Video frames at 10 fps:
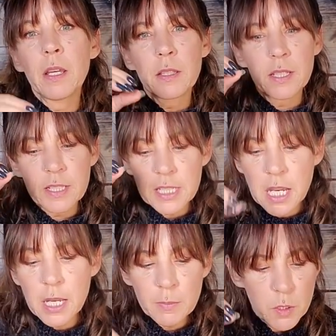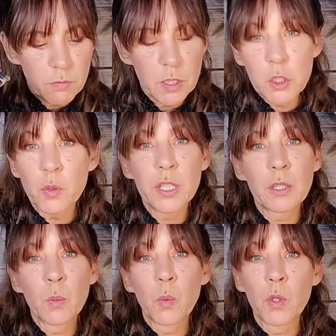It's time to rejoin the
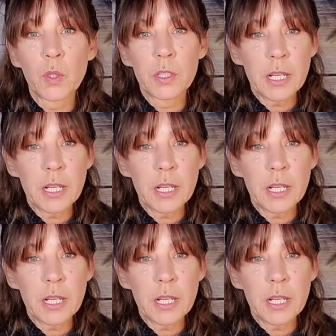world.